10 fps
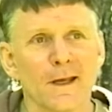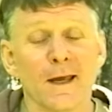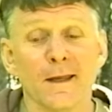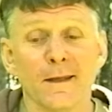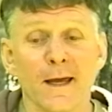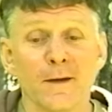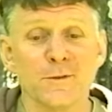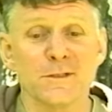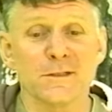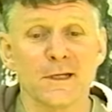And that
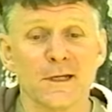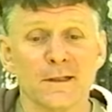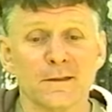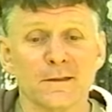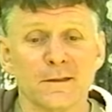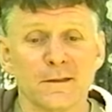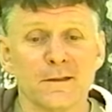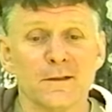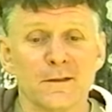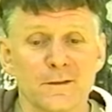was
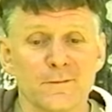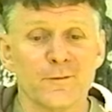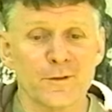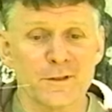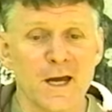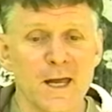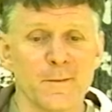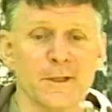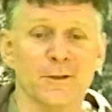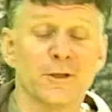the fourth
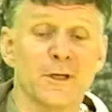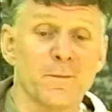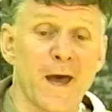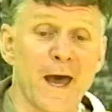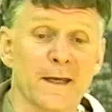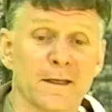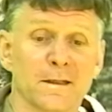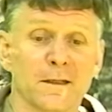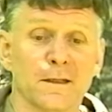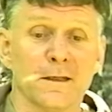time. And looking back,
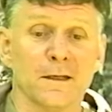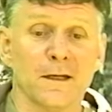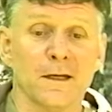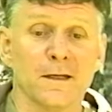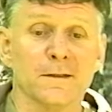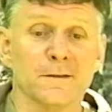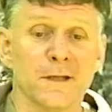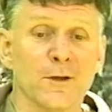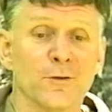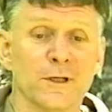
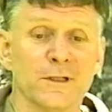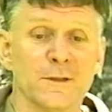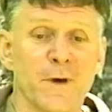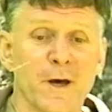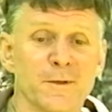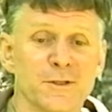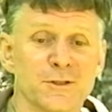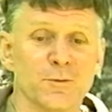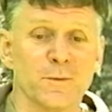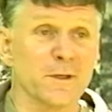not only did Baba
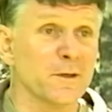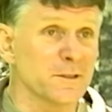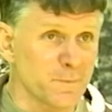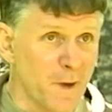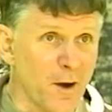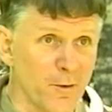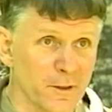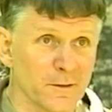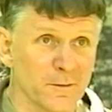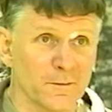show me his
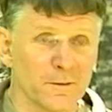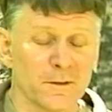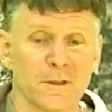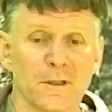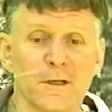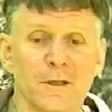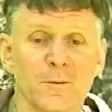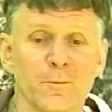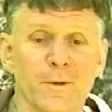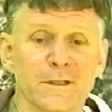power,
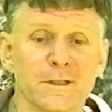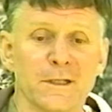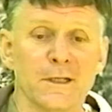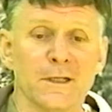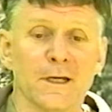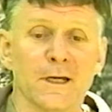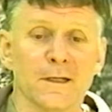but he